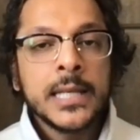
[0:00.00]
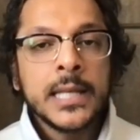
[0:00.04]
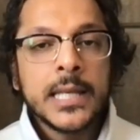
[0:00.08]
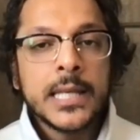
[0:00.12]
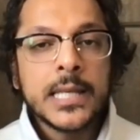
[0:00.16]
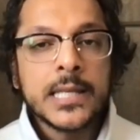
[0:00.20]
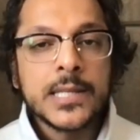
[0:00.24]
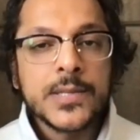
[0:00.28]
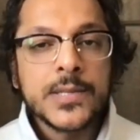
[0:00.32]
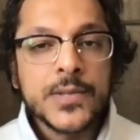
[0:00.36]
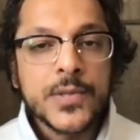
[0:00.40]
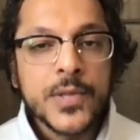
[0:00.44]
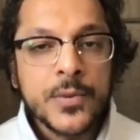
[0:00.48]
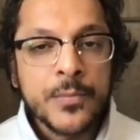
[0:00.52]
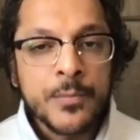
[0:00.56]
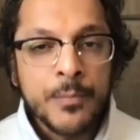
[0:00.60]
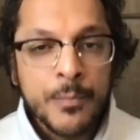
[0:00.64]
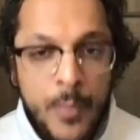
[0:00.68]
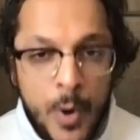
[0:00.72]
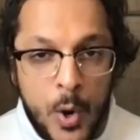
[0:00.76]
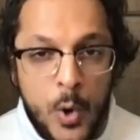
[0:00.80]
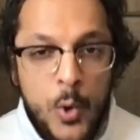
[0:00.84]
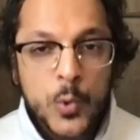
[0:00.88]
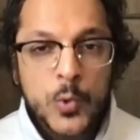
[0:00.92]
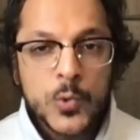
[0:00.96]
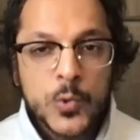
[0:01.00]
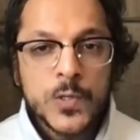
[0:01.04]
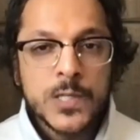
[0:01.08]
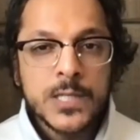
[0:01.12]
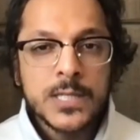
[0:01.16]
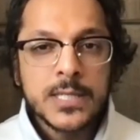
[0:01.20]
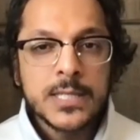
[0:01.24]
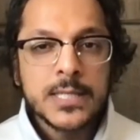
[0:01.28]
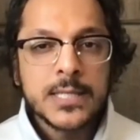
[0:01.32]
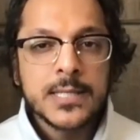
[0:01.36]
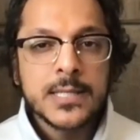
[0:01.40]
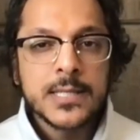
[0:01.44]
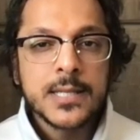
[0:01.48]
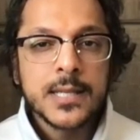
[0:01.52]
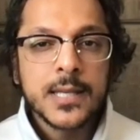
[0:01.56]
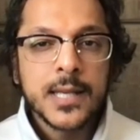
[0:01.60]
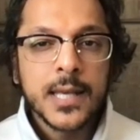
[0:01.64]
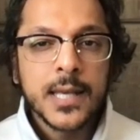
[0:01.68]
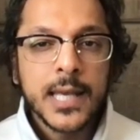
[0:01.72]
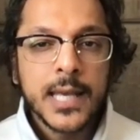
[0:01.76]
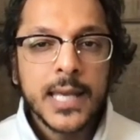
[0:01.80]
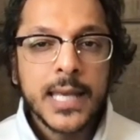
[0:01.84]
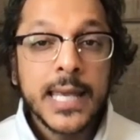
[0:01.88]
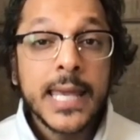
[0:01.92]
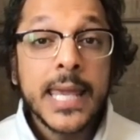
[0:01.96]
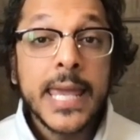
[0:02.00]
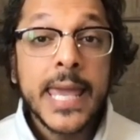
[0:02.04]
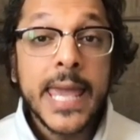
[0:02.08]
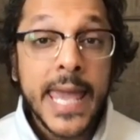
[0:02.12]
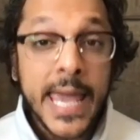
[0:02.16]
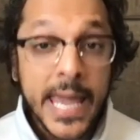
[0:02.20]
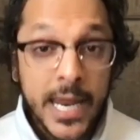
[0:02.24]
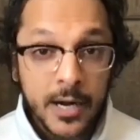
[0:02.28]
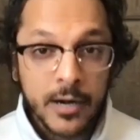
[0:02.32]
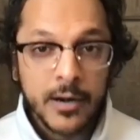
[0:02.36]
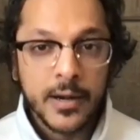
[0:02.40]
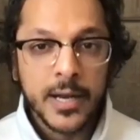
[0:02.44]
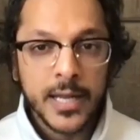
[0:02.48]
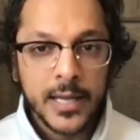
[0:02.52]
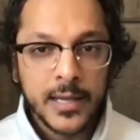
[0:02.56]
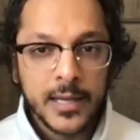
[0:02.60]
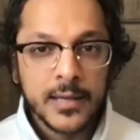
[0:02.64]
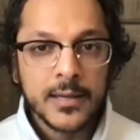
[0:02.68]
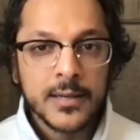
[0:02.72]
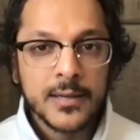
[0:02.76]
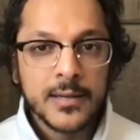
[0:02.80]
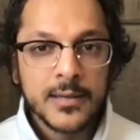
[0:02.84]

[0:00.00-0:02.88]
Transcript: is the most caring.